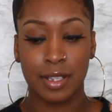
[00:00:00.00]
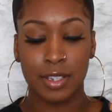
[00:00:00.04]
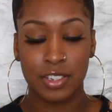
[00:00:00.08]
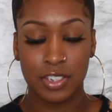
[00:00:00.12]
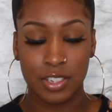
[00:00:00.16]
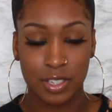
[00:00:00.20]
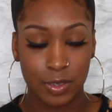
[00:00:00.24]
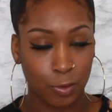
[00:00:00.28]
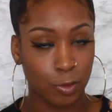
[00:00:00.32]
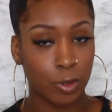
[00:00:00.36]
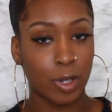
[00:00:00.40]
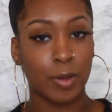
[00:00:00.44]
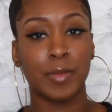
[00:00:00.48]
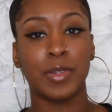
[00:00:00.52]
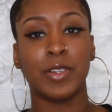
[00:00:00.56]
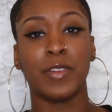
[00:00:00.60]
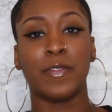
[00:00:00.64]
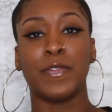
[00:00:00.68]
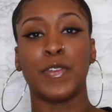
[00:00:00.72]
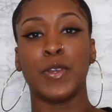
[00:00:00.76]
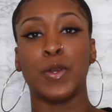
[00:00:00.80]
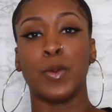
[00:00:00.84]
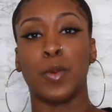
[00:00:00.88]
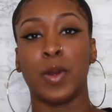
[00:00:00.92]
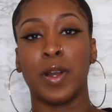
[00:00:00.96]
She's a woman
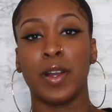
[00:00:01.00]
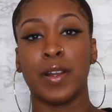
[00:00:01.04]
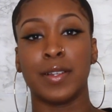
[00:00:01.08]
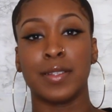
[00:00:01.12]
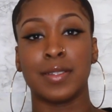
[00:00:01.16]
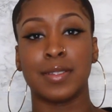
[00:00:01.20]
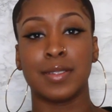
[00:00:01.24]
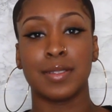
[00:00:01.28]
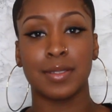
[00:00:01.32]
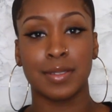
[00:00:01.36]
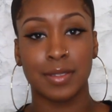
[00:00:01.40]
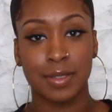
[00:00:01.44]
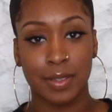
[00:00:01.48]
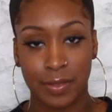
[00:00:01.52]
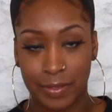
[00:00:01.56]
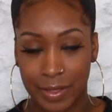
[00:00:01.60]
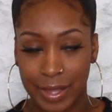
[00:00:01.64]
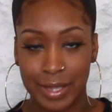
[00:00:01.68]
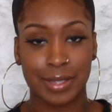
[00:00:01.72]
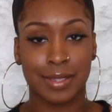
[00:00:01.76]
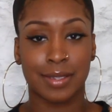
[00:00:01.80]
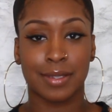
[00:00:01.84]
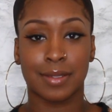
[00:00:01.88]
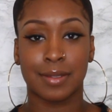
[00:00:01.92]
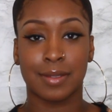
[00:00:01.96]
of few words, so
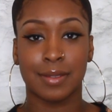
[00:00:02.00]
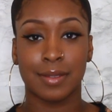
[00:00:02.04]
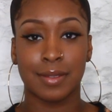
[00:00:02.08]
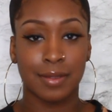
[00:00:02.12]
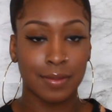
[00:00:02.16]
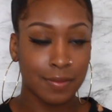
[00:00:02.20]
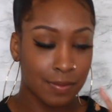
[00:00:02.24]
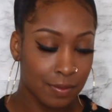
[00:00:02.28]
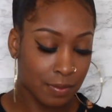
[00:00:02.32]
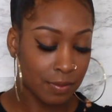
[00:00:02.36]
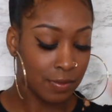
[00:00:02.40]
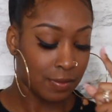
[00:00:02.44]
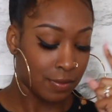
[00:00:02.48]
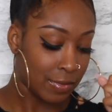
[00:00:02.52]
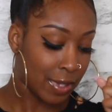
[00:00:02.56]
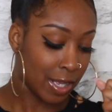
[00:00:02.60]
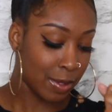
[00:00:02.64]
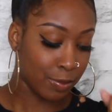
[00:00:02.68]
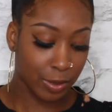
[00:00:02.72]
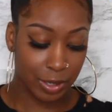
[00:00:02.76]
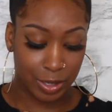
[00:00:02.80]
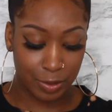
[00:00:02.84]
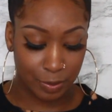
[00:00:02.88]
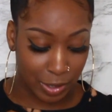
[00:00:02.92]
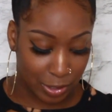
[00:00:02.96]
that
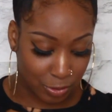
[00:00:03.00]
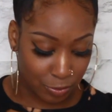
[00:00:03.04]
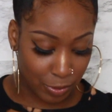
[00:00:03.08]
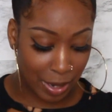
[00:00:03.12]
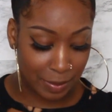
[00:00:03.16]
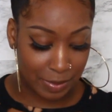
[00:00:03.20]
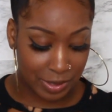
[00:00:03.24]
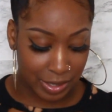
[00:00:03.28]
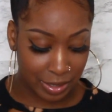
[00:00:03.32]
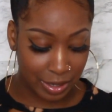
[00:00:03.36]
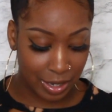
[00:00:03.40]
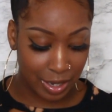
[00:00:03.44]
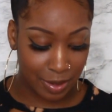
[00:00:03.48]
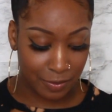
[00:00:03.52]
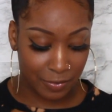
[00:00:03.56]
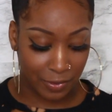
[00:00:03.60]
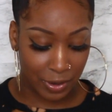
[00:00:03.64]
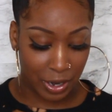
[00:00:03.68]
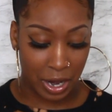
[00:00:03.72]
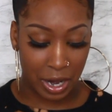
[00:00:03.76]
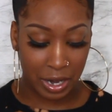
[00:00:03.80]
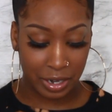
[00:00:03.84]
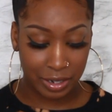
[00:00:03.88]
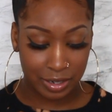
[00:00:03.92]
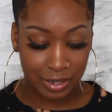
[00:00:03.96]
pretty much wraps it up
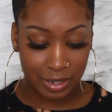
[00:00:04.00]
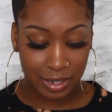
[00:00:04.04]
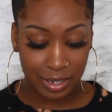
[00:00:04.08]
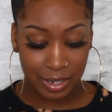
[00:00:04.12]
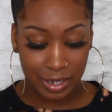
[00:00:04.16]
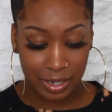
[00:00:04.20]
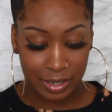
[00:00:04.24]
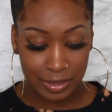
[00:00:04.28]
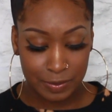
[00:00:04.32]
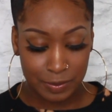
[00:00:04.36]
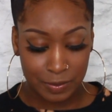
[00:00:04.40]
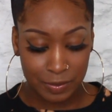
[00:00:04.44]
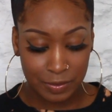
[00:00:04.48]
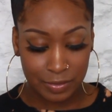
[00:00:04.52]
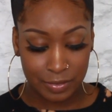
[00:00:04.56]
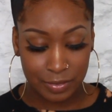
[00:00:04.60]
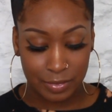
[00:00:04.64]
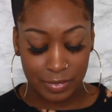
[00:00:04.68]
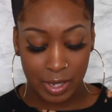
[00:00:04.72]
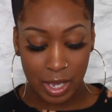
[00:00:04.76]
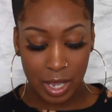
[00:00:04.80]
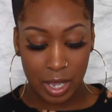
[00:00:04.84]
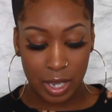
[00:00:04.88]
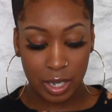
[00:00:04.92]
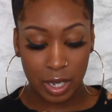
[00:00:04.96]
for her.
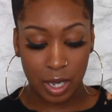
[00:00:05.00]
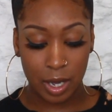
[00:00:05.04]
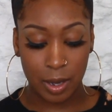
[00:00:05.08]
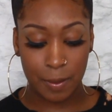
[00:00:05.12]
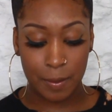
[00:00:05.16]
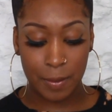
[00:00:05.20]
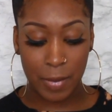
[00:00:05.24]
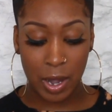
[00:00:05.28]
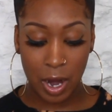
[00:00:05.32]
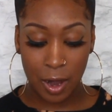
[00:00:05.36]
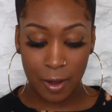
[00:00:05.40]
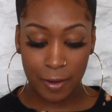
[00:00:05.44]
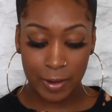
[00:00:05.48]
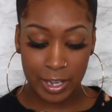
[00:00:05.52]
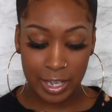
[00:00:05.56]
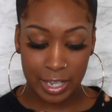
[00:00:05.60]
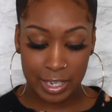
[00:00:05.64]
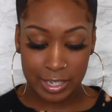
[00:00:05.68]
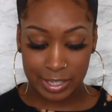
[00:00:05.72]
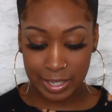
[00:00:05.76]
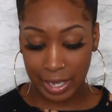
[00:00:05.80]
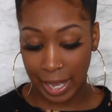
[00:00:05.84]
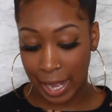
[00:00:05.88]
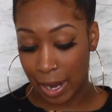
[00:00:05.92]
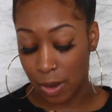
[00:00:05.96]

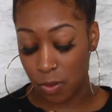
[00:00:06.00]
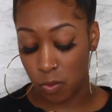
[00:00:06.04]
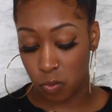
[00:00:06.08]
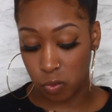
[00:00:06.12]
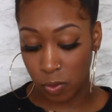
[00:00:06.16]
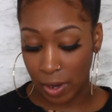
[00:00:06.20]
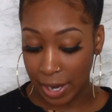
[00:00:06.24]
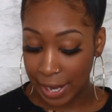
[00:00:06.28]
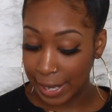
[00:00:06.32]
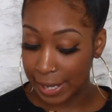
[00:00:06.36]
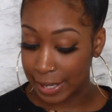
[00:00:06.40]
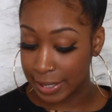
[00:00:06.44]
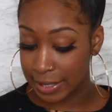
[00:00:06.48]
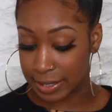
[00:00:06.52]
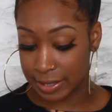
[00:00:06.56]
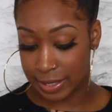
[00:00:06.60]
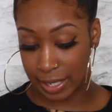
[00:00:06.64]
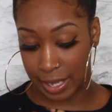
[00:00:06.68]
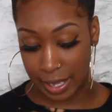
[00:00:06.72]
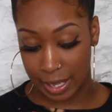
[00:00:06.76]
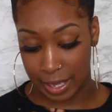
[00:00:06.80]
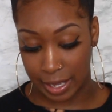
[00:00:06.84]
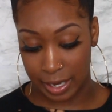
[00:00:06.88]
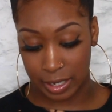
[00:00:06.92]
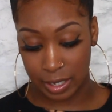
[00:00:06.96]
Kamaria.Ray
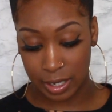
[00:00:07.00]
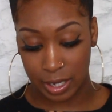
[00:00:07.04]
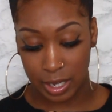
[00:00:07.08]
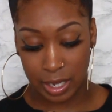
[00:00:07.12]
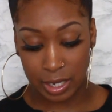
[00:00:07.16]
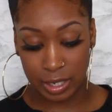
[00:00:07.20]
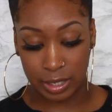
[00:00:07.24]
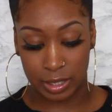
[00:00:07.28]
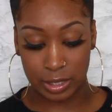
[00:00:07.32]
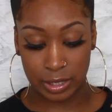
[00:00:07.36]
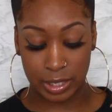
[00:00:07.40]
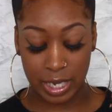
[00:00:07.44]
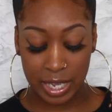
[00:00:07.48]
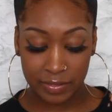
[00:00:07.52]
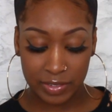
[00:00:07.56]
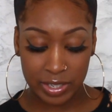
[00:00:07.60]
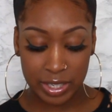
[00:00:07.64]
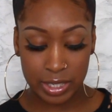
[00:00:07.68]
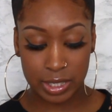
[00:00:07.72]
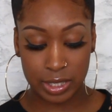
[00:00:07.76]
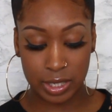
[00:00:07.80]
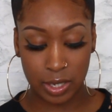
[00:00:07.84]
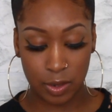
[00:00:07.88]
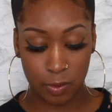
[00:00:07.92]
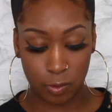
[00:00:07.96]
said
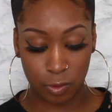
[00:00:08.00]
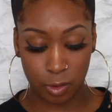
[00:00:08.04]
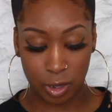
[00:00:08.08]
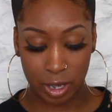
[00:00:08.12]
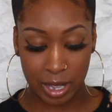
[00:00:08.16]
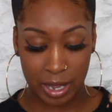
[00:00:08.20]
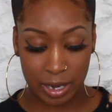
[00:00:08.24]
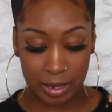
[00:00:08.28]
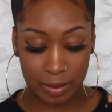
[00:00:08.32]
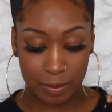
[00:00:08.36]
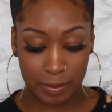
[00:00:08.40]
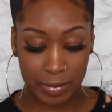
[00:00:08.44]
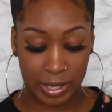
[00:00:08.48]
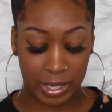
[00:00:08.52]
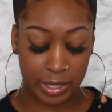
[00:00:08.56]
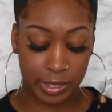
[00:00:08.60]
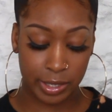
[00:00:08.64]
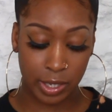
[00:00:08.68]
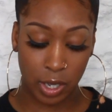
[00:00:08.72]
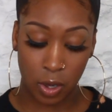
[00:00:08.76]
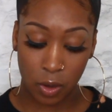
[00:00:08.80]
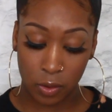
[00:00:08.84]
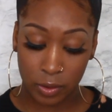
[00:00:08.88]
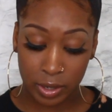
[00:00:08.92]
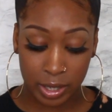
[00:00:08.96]
loving someone
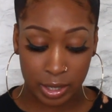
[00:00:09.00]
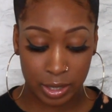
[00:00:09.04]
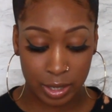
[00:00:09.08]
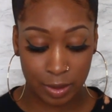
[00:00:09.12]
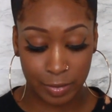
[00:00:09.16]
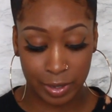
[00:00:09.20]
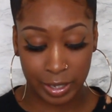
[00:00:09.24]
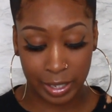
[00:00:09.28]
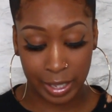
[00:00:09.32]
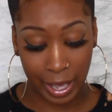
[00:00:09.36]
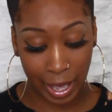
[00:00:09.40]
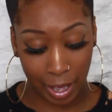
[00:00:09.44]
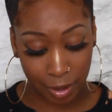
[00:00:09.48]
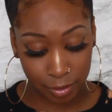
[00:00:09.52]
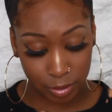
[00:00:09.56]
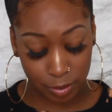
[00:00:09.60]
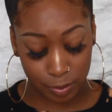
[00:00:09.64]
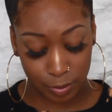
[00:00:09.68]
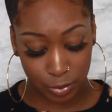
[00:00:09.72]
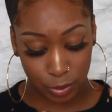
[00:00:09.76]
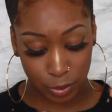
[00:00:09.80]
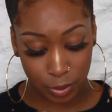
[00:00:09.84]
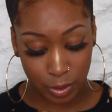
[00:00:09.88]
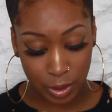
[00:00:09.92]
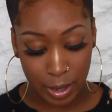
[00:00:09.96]
means holding them
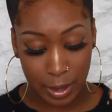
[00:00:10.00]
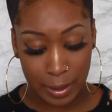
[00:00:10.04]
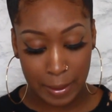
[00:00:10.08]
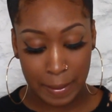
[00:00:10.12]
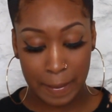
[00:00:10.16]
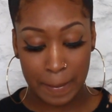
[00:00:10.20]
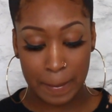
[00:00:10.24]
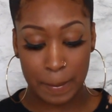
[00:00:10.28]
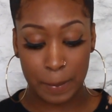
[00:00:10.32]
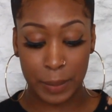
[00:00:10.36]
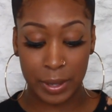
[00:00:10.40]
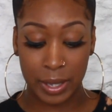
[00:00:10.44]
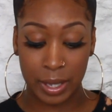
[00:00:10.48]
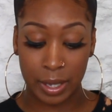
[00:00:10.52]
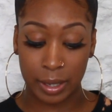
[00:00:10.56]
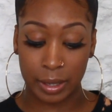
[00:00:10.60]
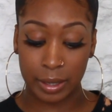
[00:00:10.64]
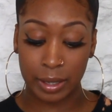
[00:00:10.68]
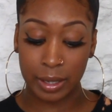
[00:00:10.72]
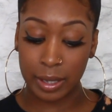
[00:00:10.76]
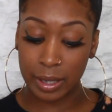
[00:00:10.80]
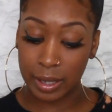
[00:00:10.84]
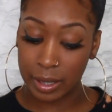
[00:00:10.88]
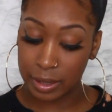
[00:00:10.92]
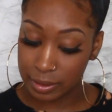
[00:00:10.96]
accountable.
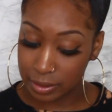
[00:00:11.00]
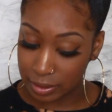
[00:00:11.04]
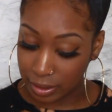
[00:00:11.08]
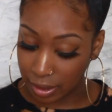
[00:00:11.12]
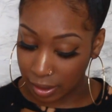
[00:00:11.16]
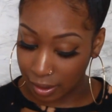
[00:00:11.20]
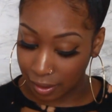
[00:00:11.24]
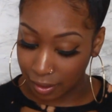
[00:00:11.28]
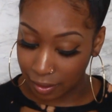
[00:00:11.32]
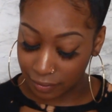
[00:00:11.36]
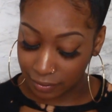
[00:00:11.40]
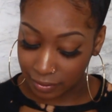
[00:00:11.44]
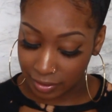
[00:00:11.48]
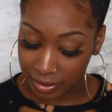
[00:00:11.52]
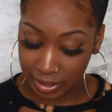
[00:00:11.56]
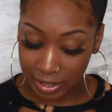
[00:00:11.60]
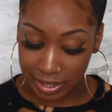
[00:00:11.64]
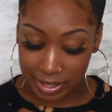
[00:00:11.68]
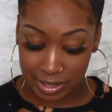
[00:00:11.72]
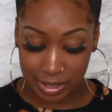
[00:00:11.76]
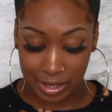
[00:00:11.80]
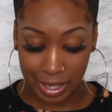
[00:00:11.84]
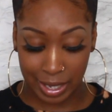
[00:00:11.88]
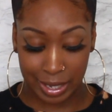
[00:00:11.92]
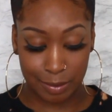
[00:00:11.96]
Being in love
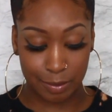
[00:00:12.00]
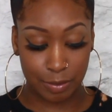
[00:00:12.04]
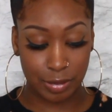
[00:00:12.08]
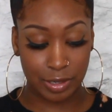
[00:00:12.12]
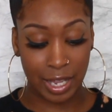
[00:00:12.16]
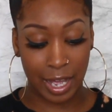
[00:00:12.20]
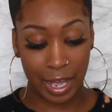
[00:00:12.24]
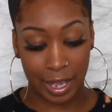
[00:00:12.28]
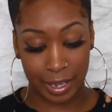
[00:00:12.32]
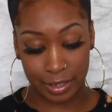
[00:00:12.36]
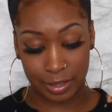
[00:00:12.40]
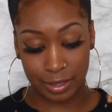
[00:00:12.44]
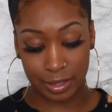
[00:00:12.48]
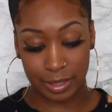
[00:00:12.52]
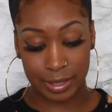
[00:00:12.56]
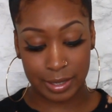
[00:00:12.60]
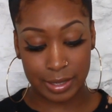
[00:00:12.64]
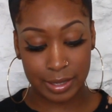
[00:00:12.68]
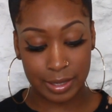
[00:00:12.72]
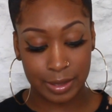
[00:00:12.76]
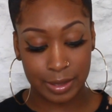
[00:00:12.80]
is like blindness.